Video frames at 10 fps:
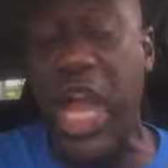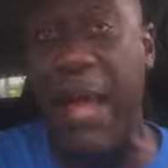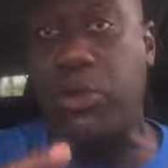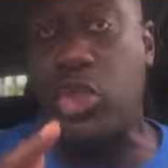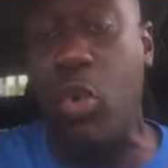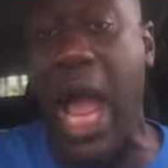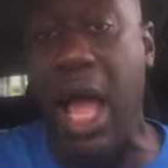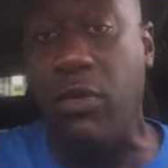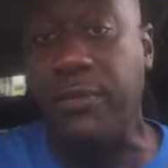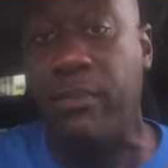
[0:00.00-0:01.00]
chapter
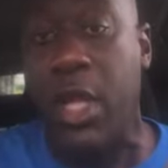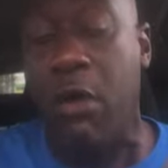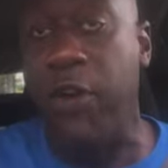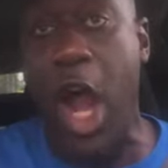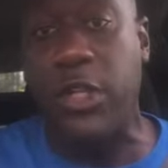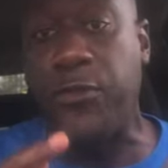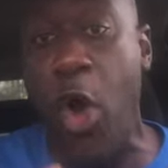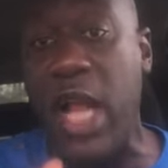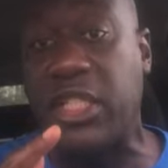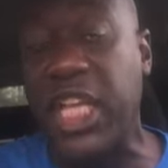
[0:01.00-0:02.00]
12, verse
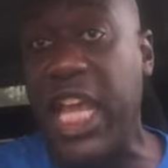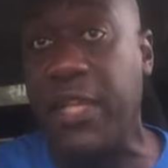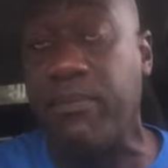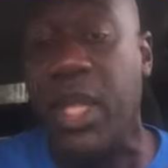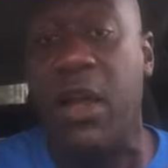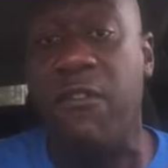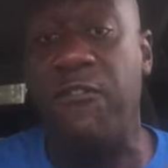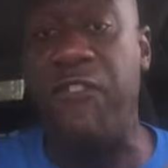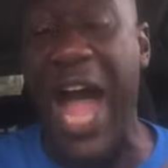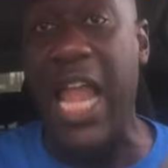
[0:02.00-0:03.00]
14,
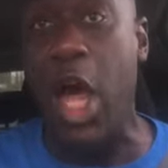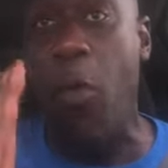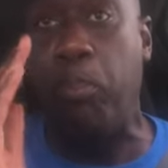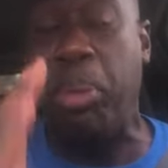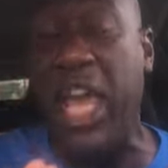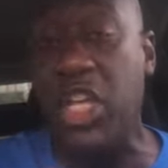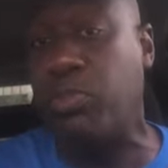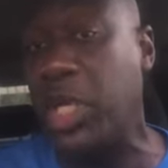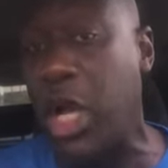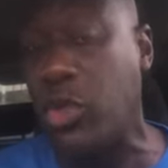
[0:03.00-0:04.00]
follow peace.
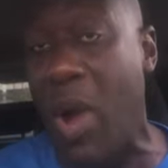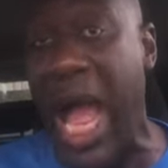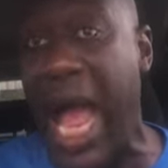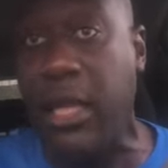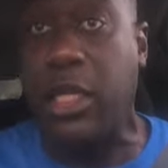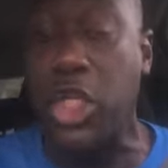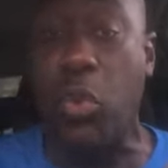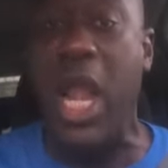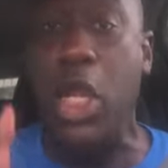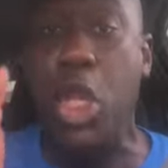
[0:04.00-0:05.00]
Because why? Because
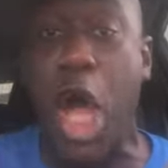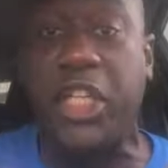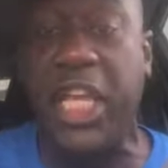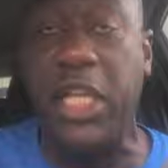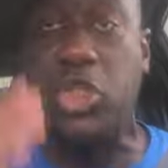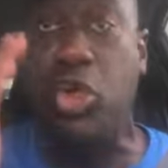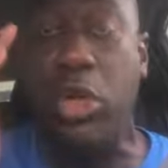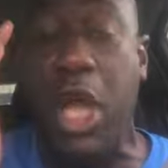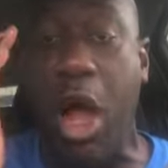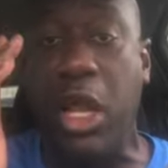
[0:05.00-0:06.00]
we're looking
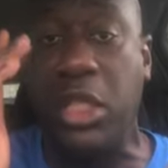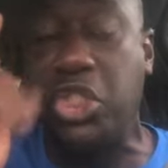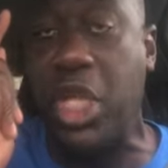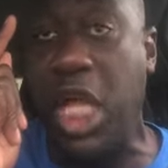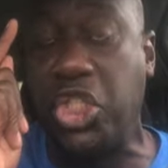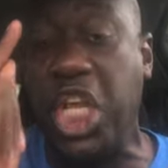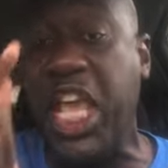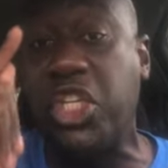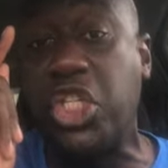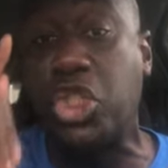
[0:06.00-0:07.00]
to the
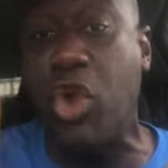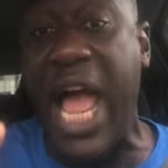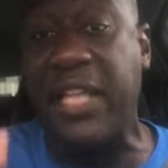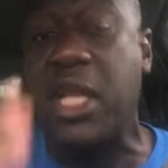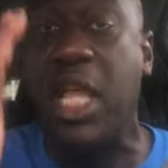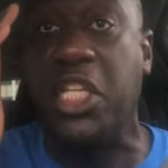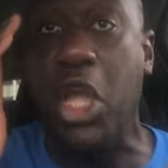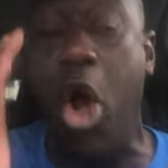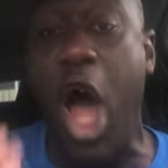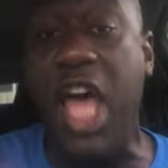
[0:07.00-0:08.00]
Jesus Christ,
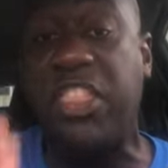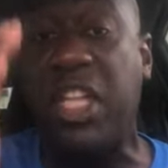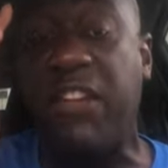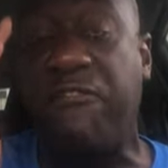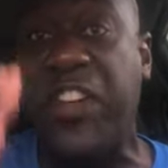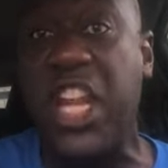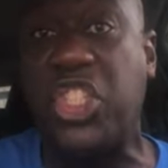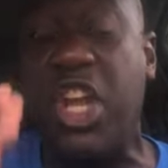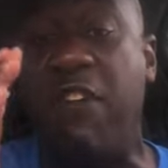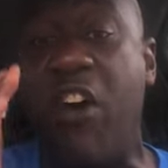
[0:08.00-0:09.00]
the author, the
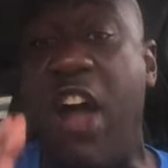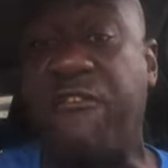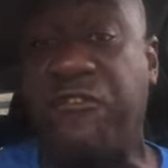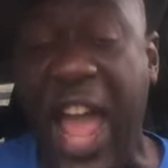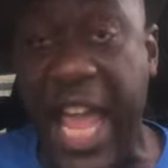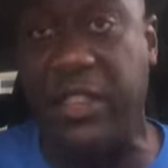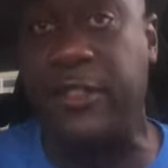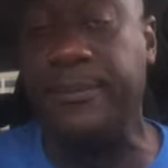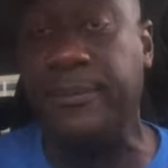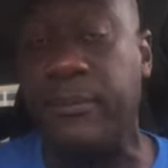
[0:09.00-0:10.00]
finisher of our faith.
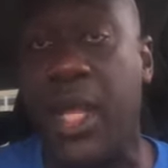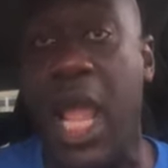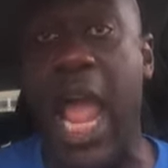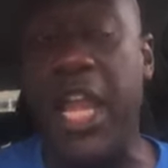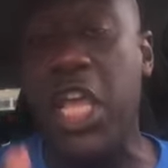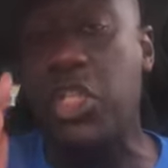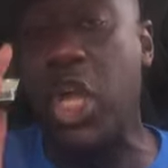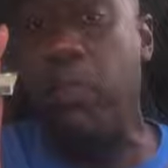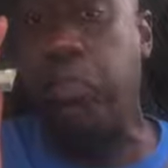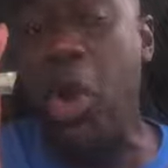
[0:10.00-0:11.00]
And he's
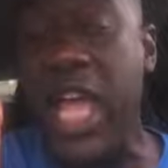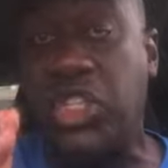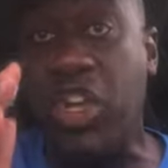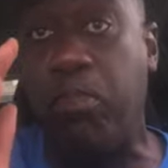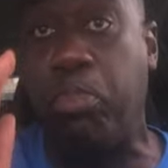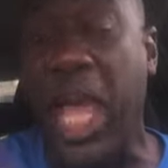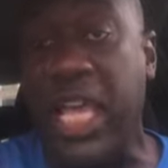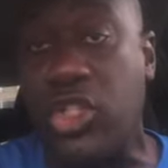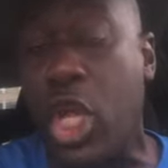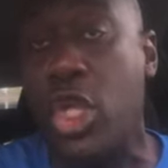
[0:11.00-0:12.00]
the Prince of
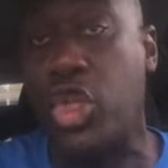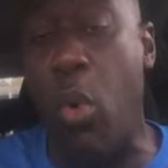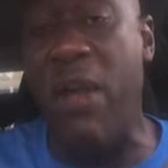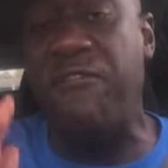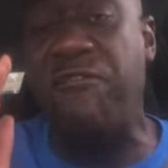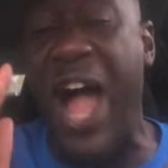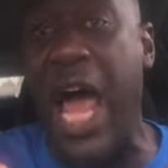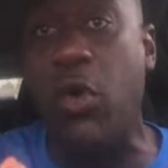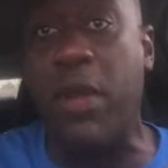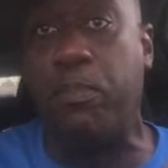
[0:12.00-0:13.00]
Peace. So we're
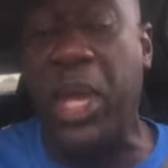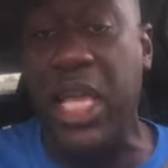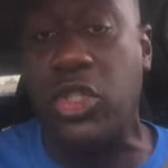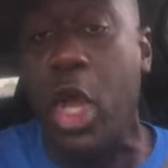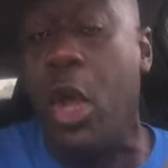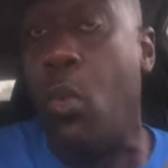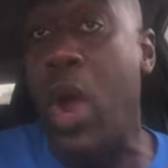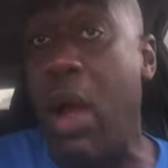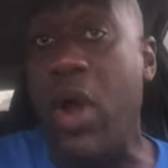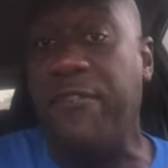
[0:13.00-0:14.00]
following peace
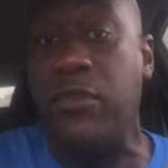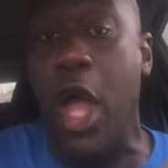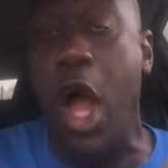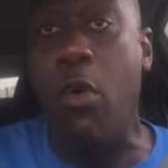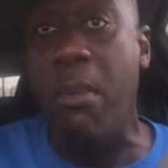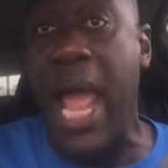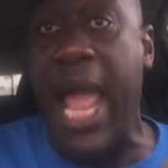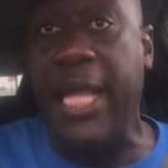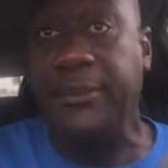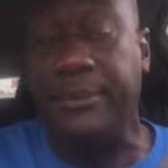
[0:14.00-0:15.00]
wherewith no
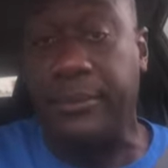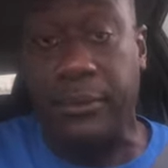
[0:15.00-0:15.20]
man